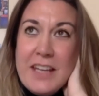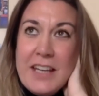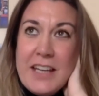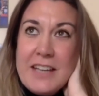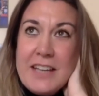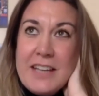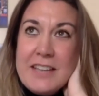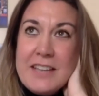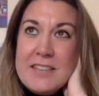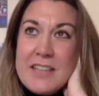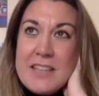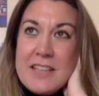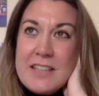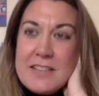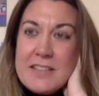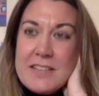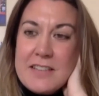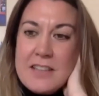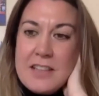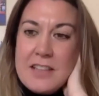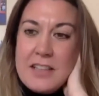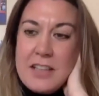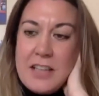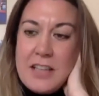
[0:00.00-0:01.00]
in the sense
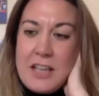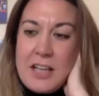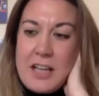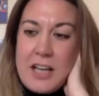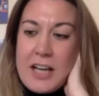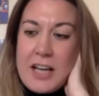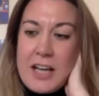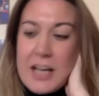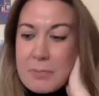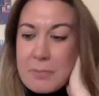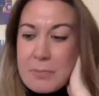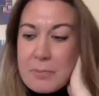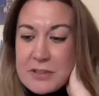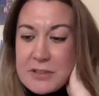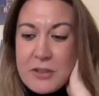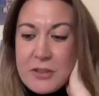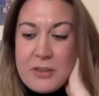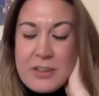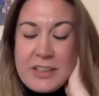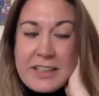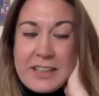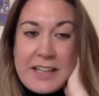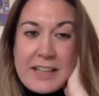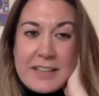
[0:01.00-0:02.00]
that I
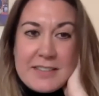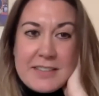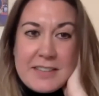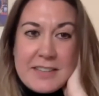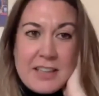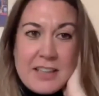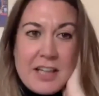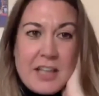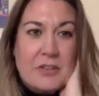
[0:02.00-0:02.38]
absolutely get it.